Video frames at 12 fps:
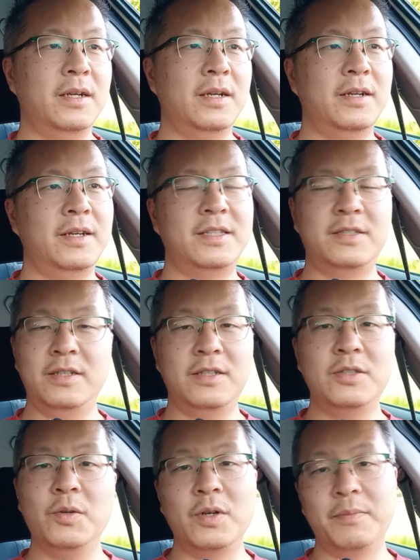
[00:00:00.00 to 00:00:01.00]
it's
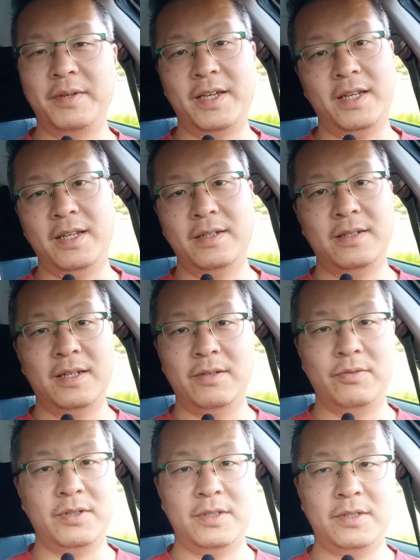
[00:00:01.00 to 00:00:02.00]
so complicated.
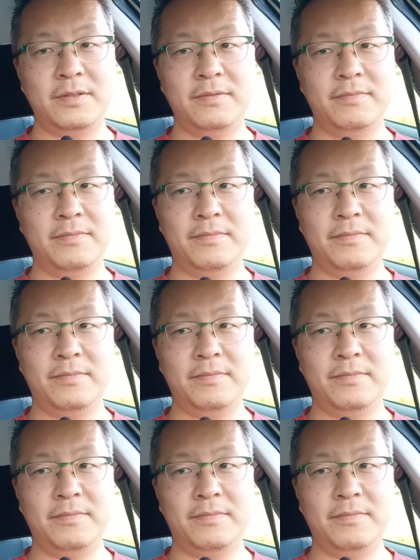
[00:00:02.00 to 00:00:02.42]
There is